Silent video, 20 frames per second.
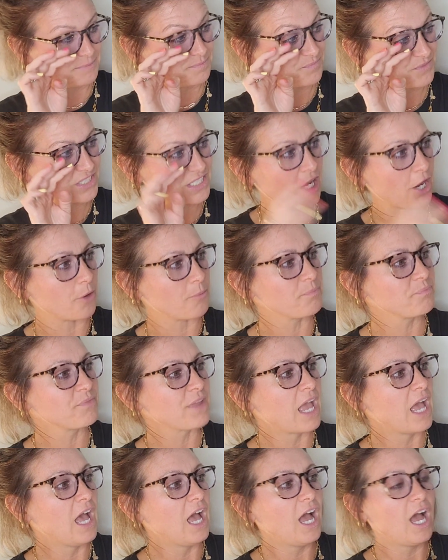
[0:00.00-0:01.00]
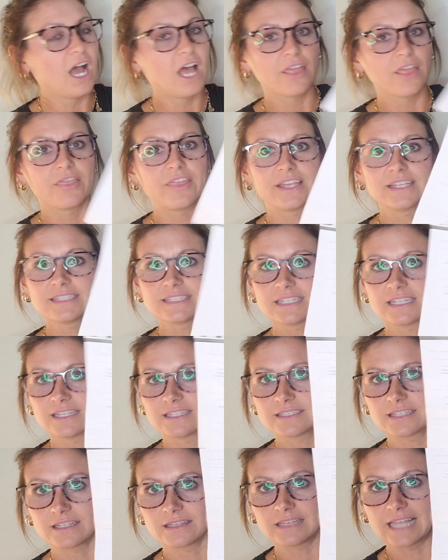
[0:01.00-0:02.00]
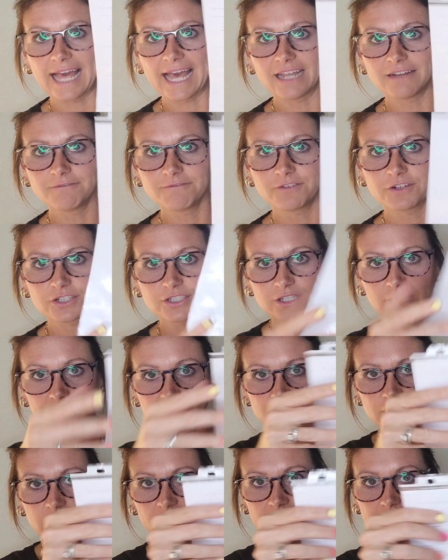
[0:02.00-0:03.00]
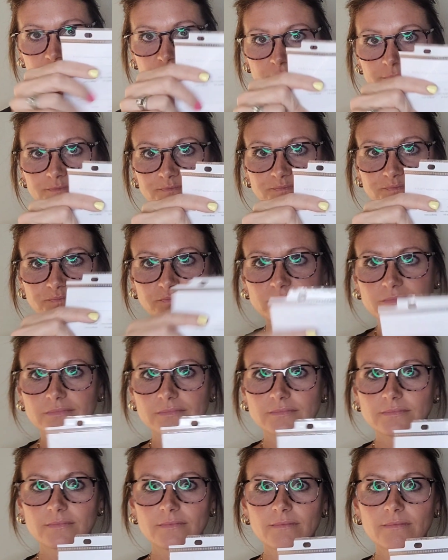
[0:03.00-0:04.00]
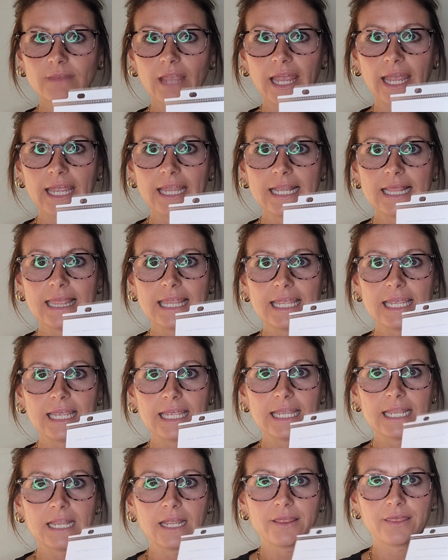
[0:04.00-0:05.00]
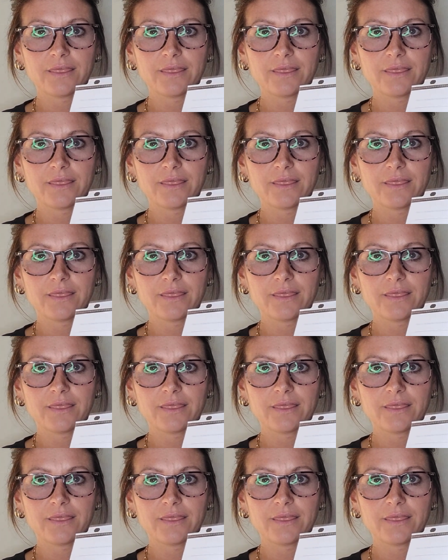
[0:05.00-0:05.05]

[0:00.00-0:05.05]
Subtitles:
So this is Latin first conjugation. And then